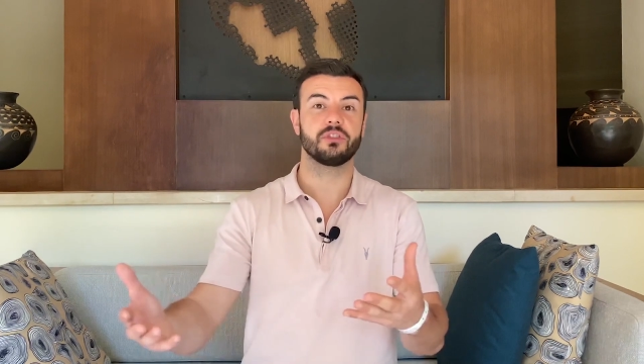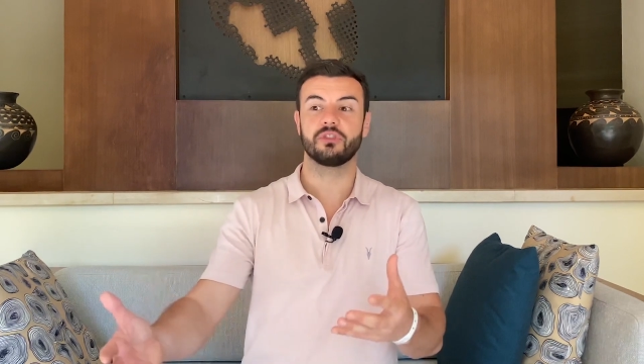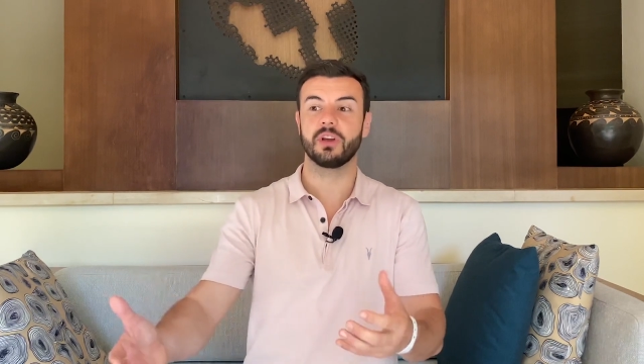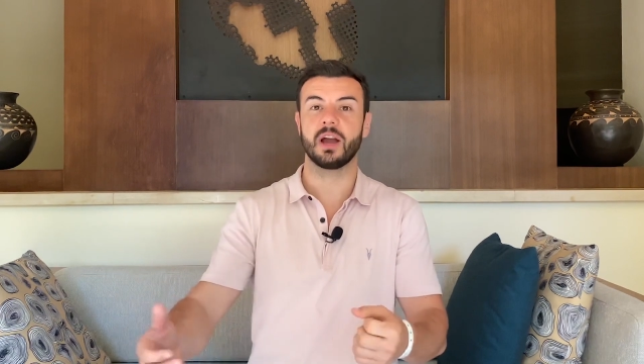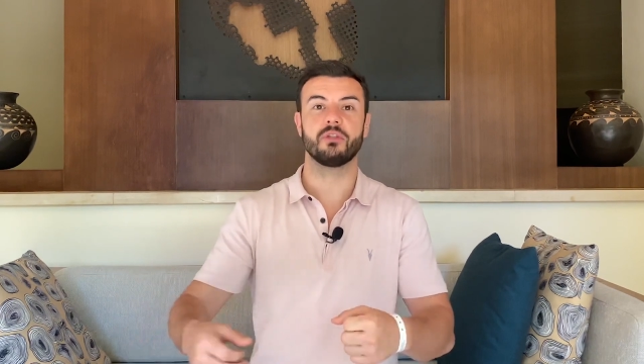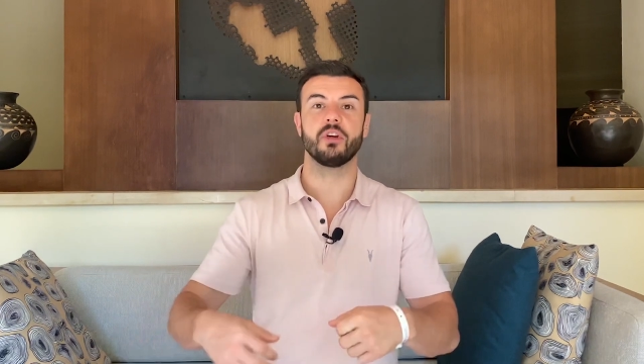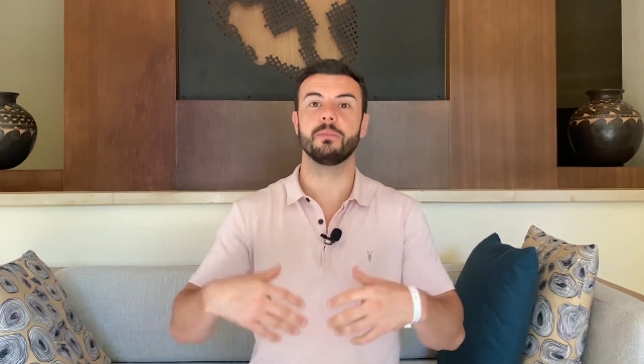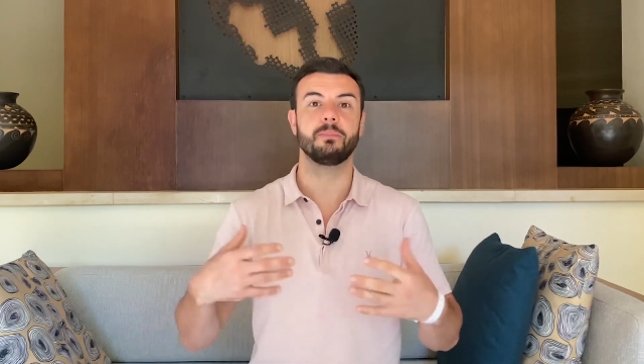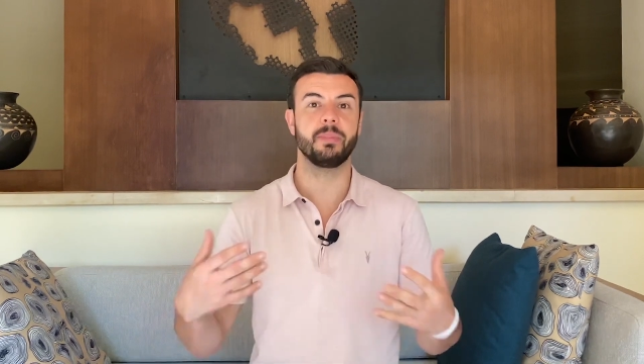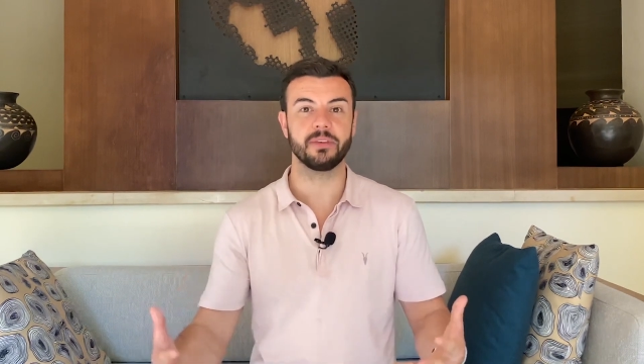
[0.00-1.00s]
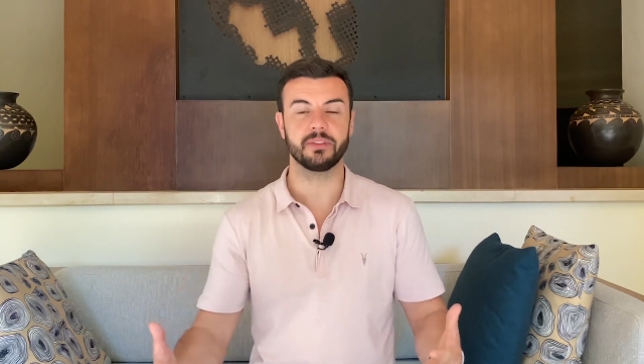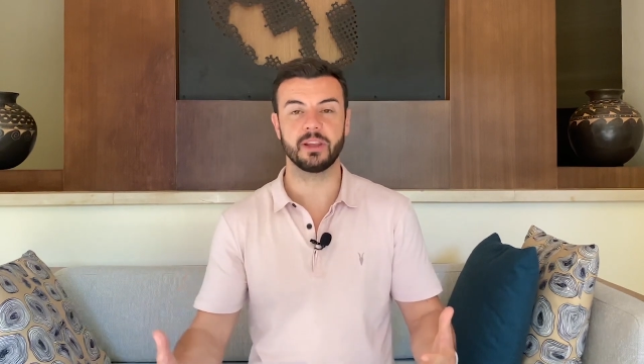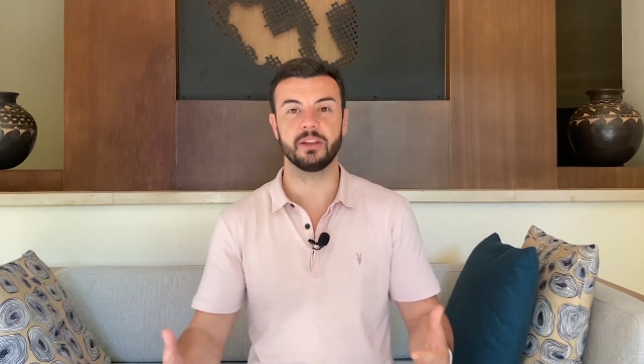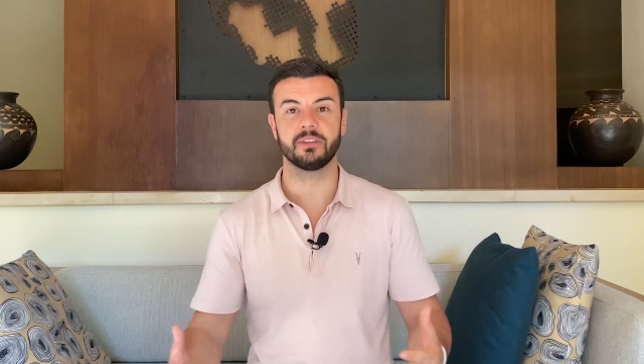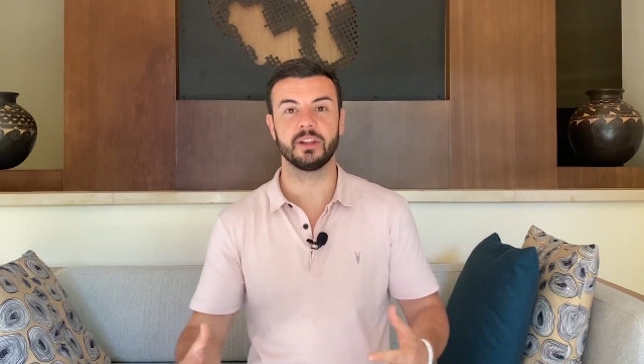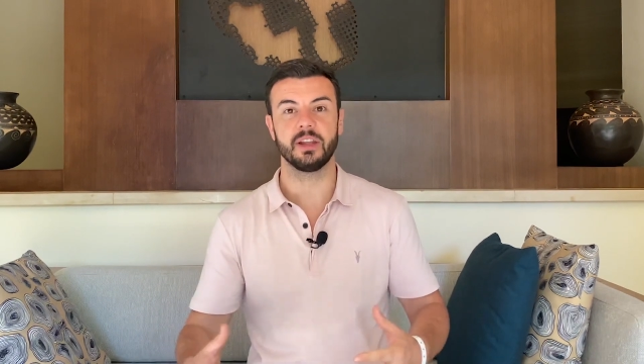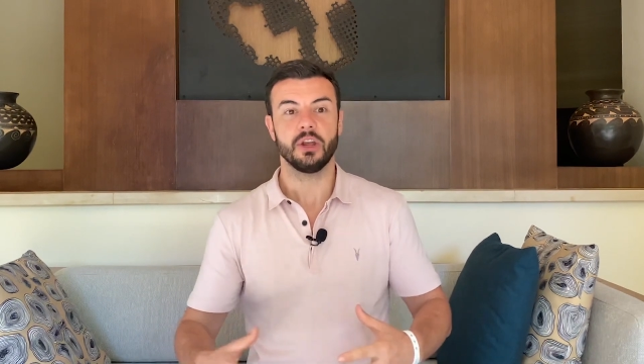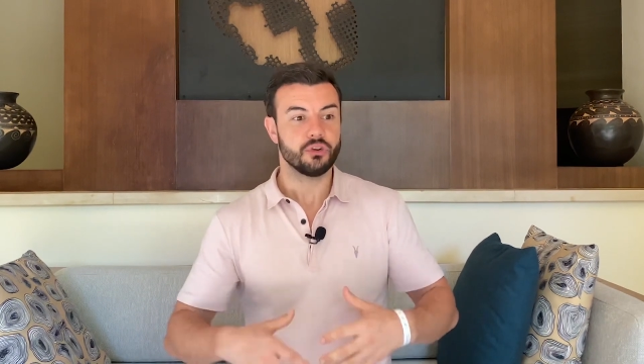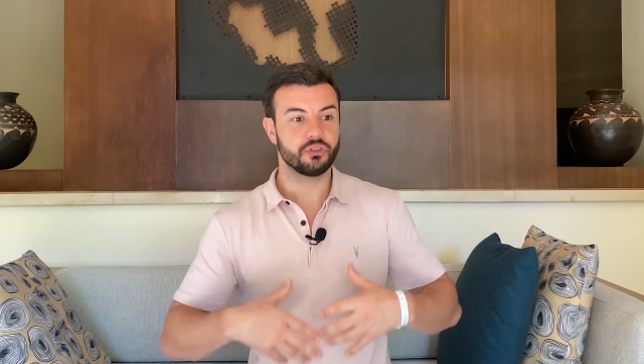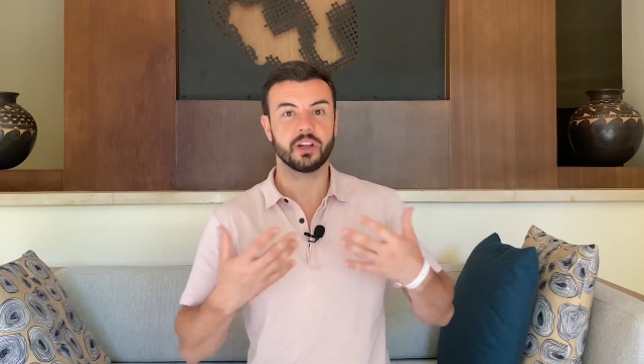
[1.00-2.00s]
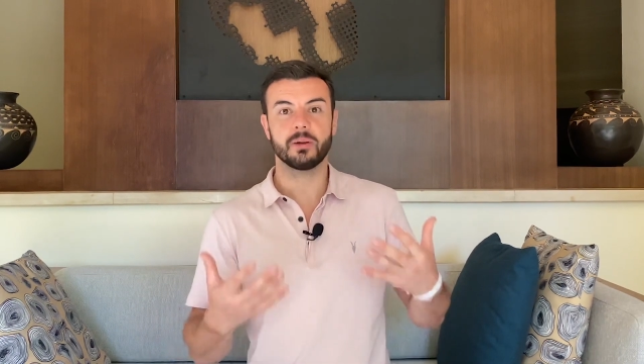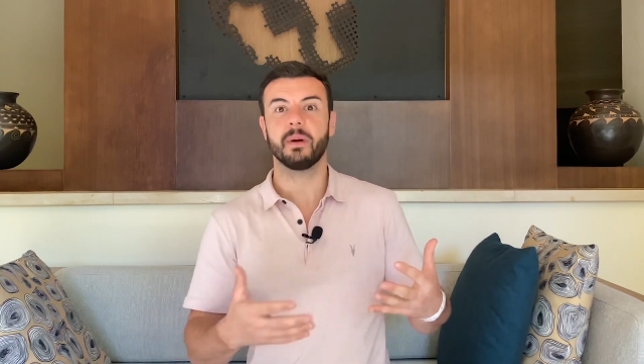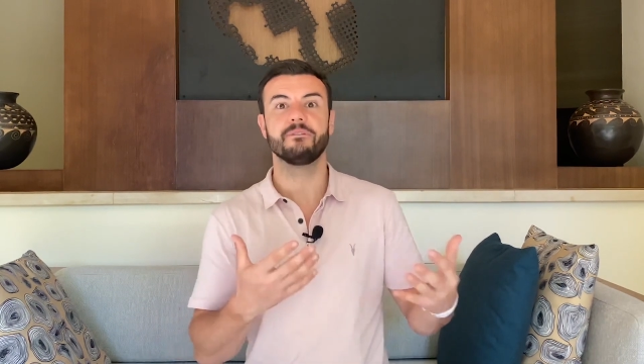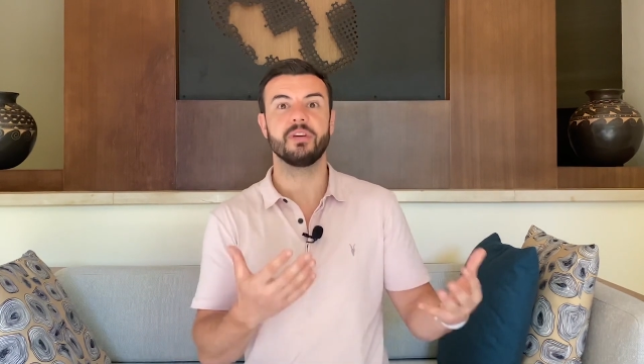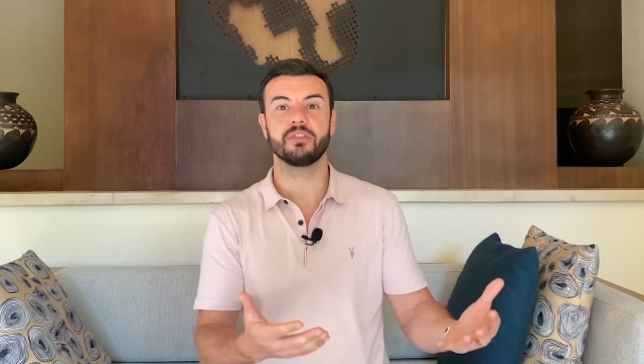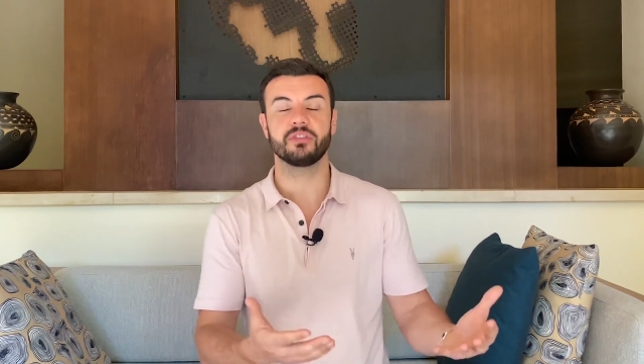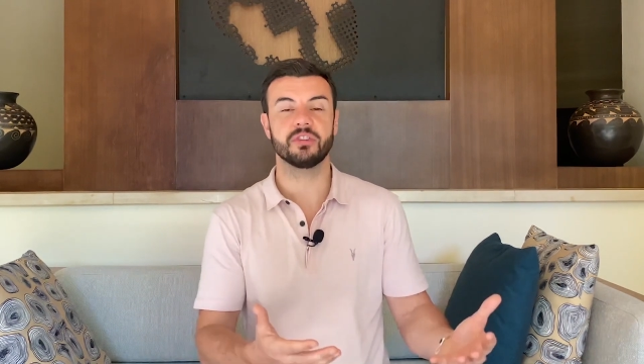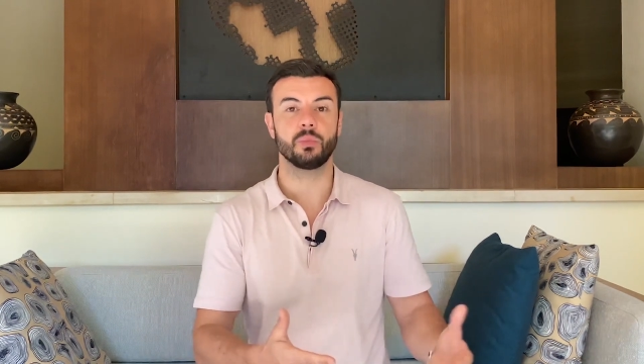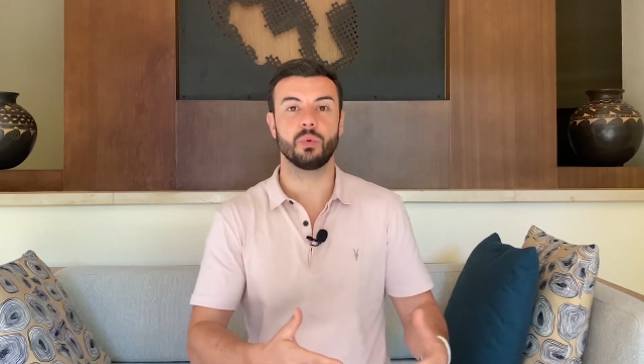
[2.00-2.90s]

chat around business and sharing my vision,